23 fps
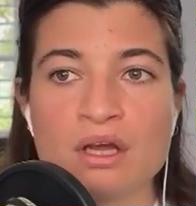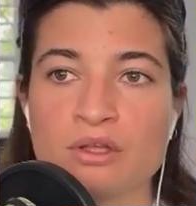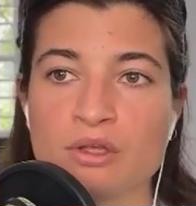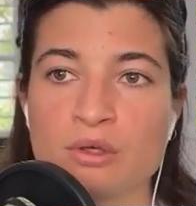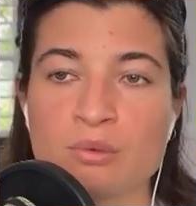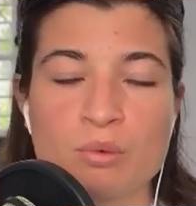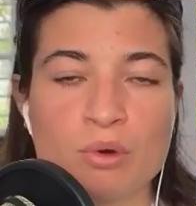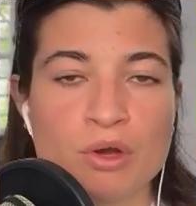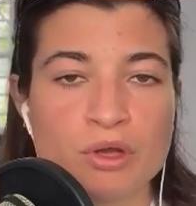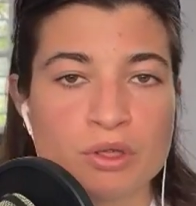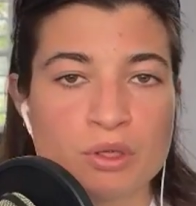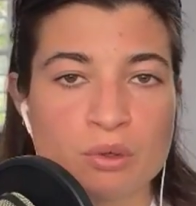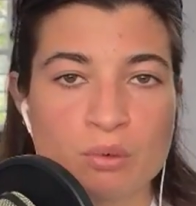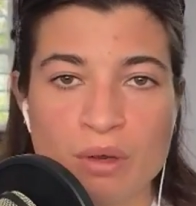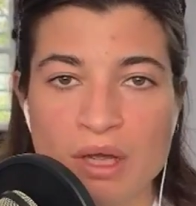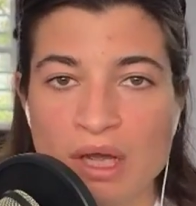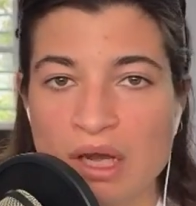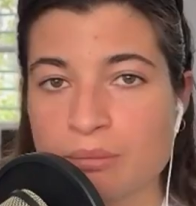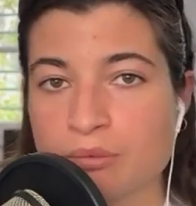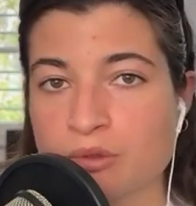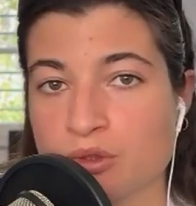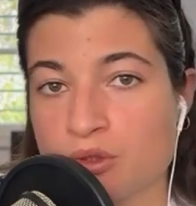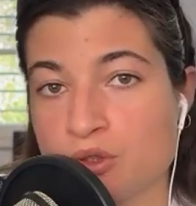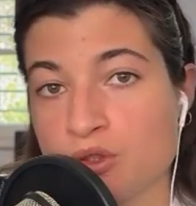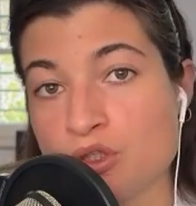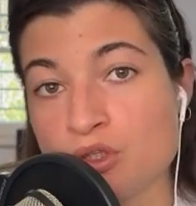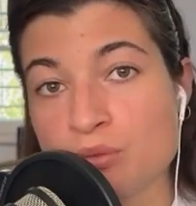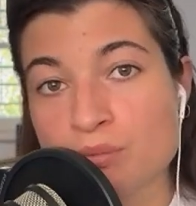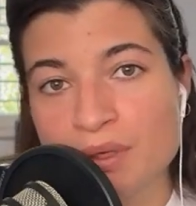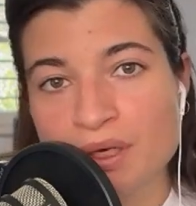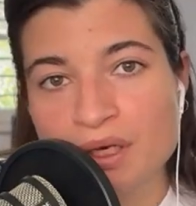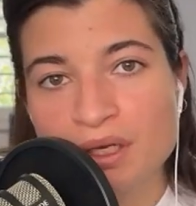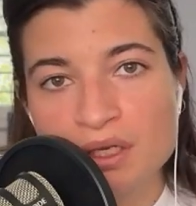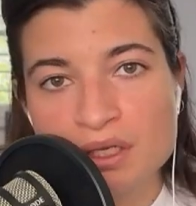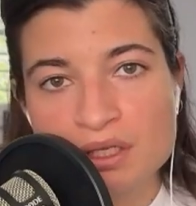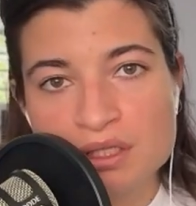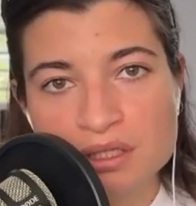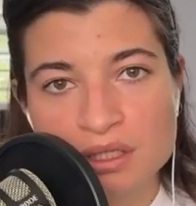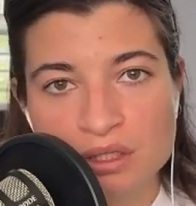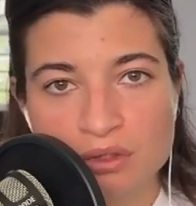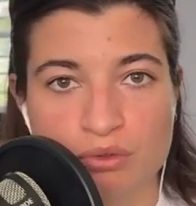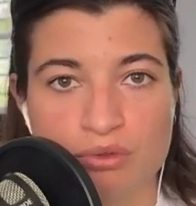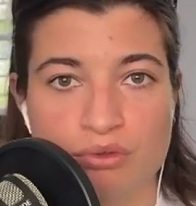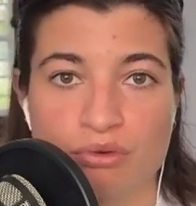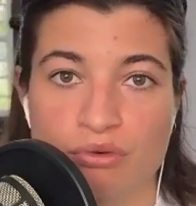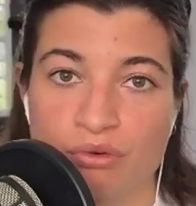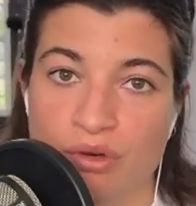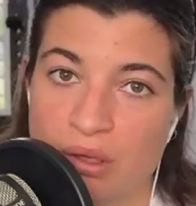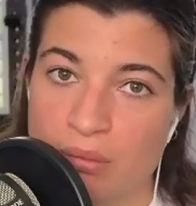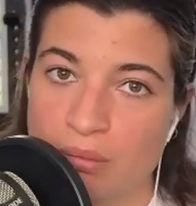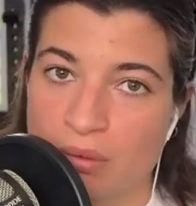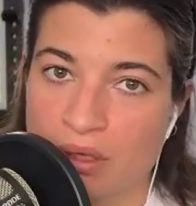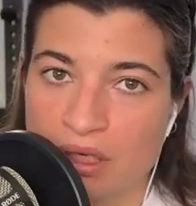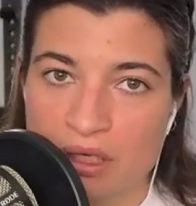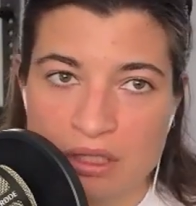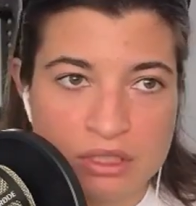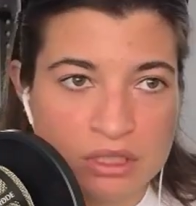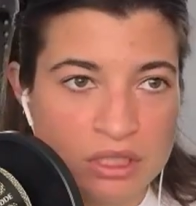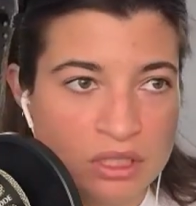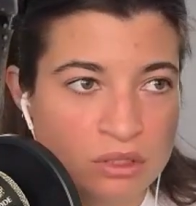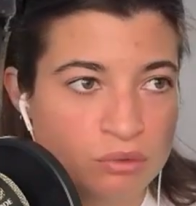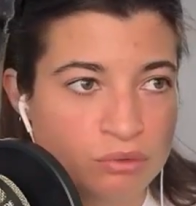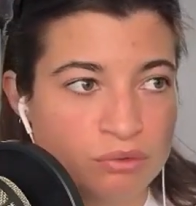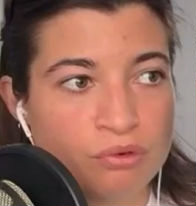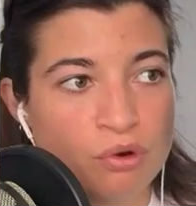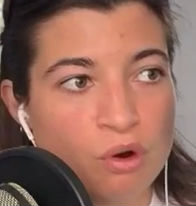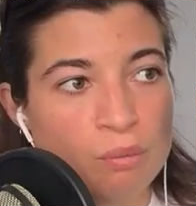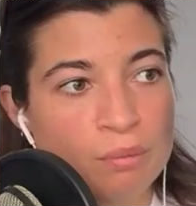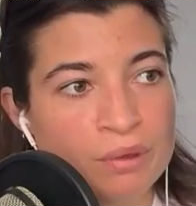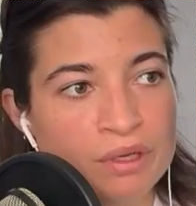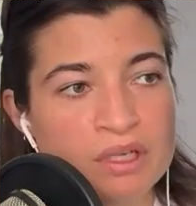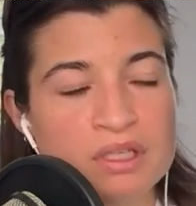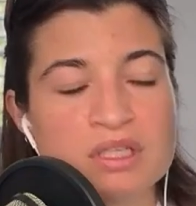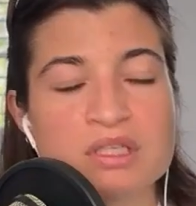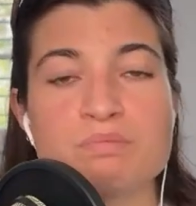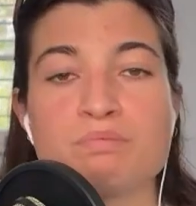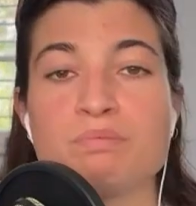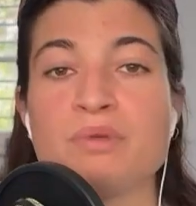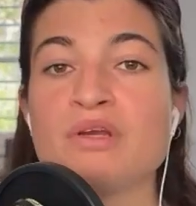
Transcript: you work your way up to 2 minutes, then to 3 minutes, then to 4 minutes.